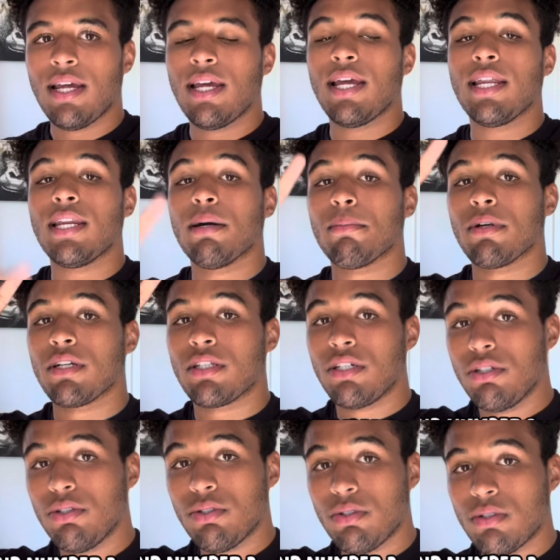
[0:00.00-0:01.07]
And number
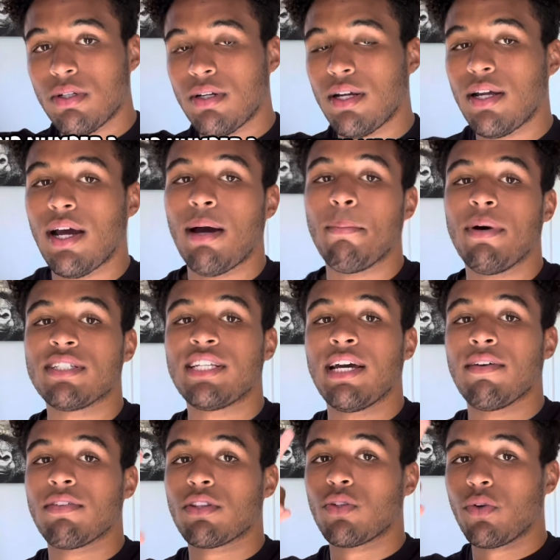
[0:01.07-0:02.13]
two, I must
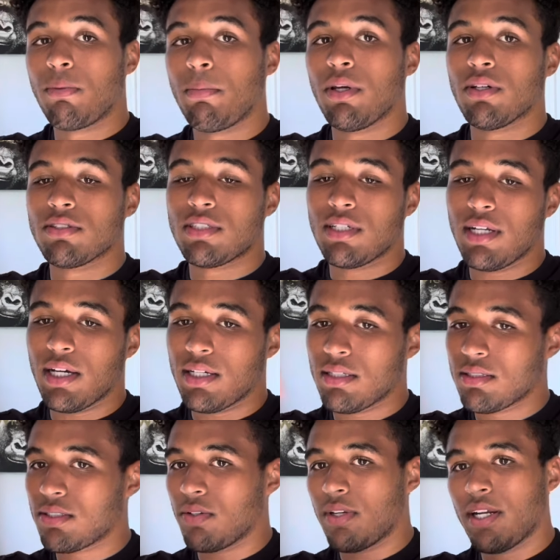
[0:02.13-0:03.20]
have three meals today.
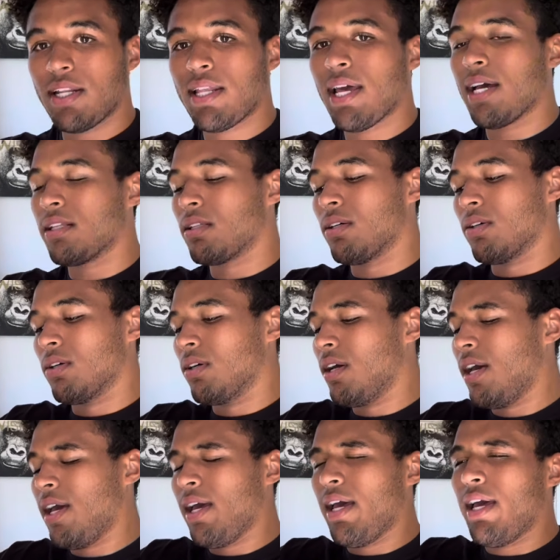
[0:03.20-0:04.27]
So none of that little
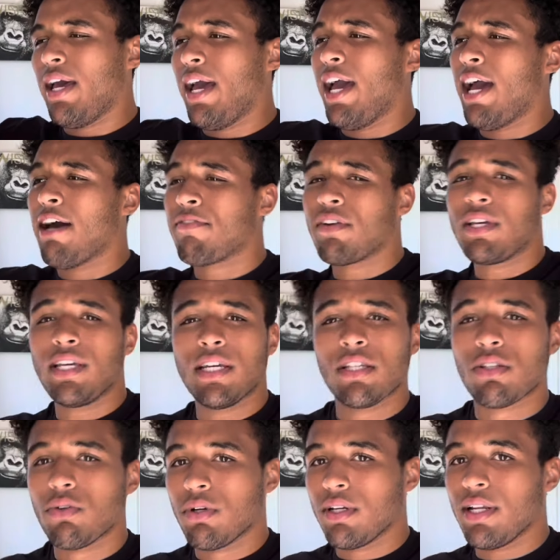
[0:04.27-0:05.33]
half eating
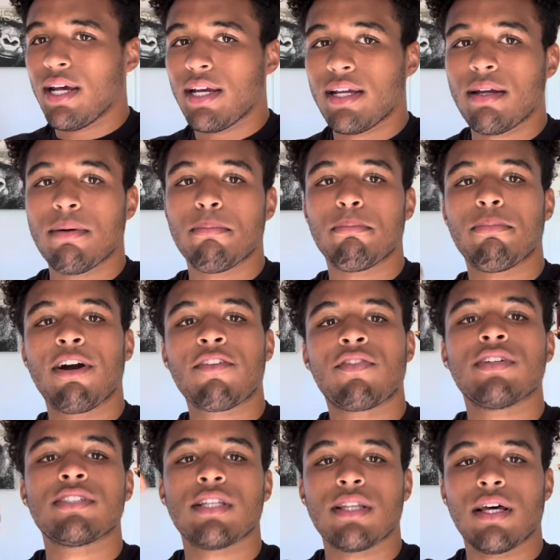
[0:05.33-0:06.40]
through the day.
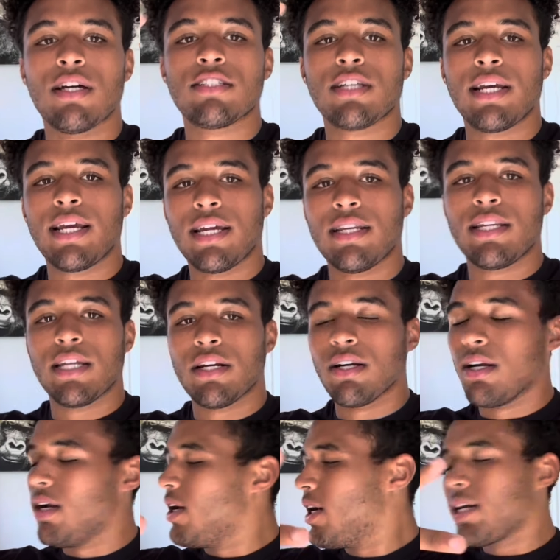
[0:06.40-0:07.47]
Breakfast, lunch, and dinner.
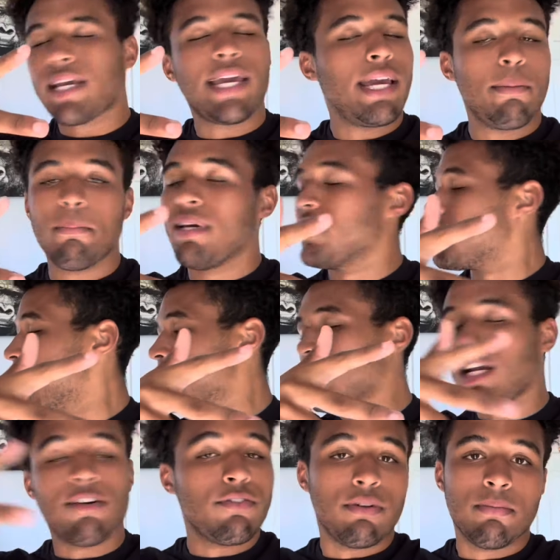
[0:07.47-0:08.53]
Can't miss none
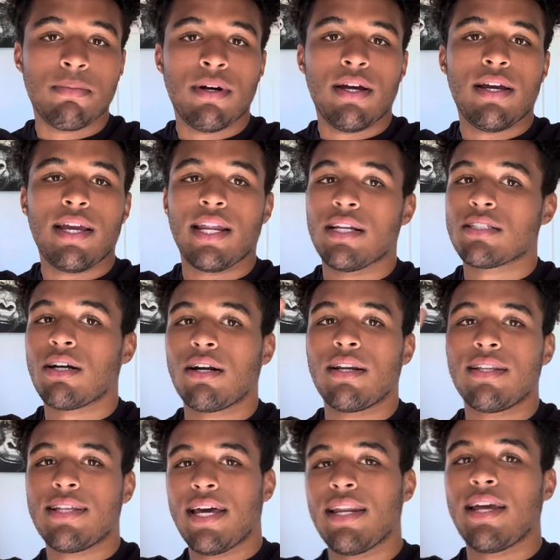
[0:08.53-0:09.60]
of them. And it's already
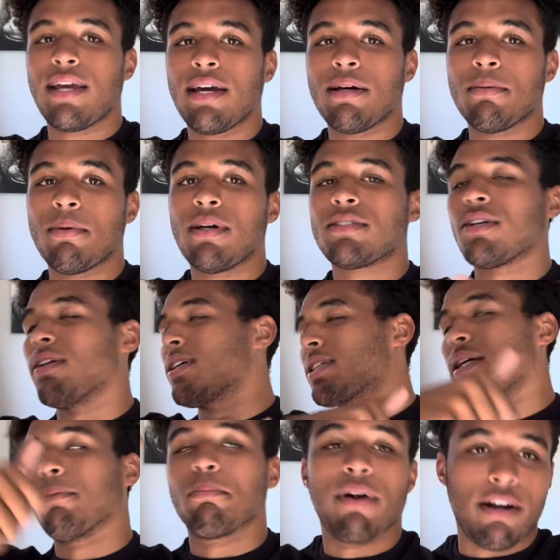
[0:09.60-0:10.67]
10 a.m., so let's
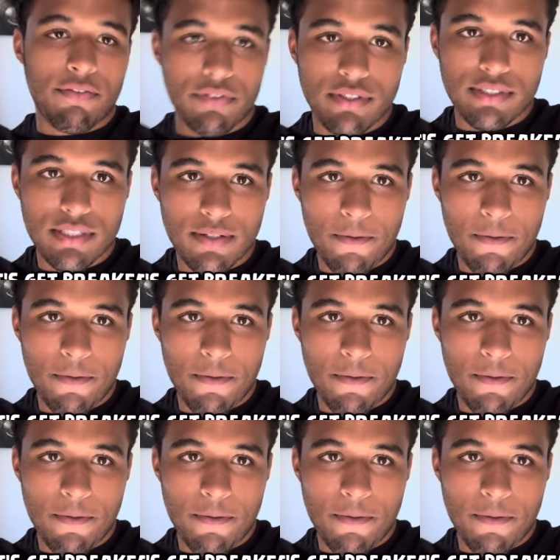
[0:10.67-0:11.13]
get breakfast.